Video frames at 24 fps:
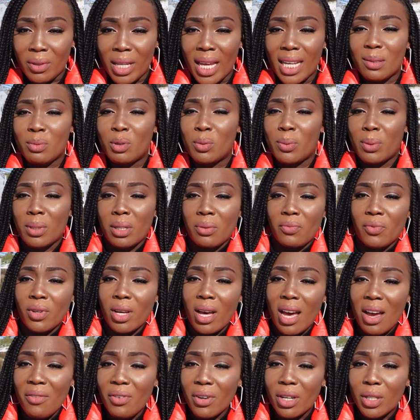They ask me, which part of
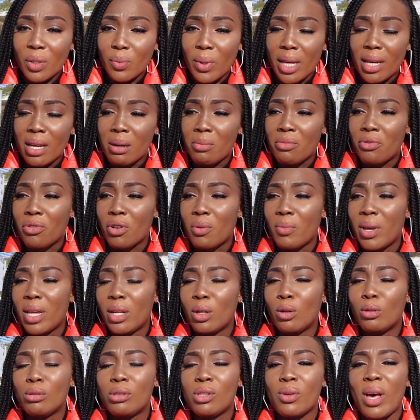Africa do I come from?
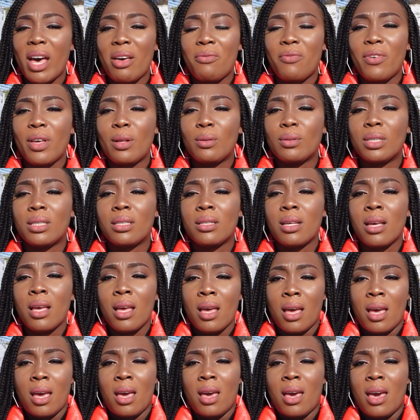And also, I felt
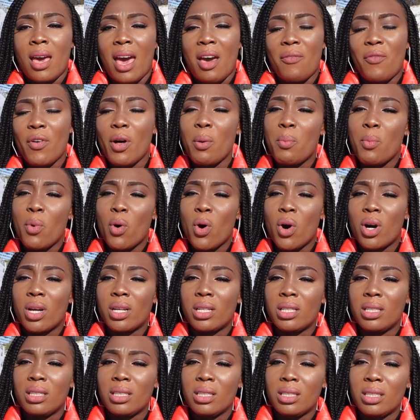more
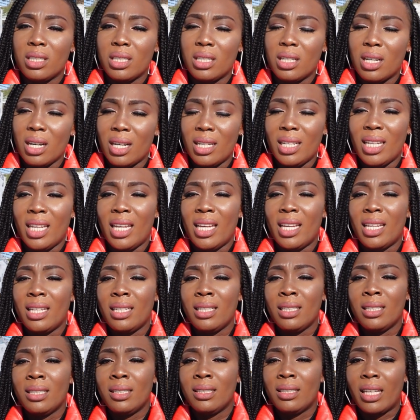
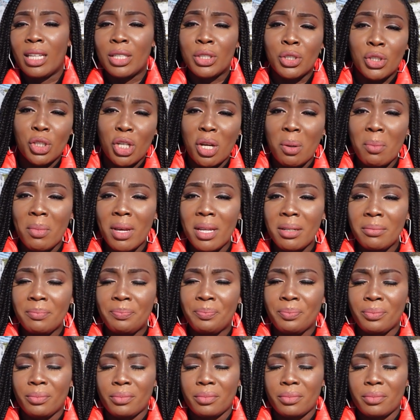Ghanaian than German.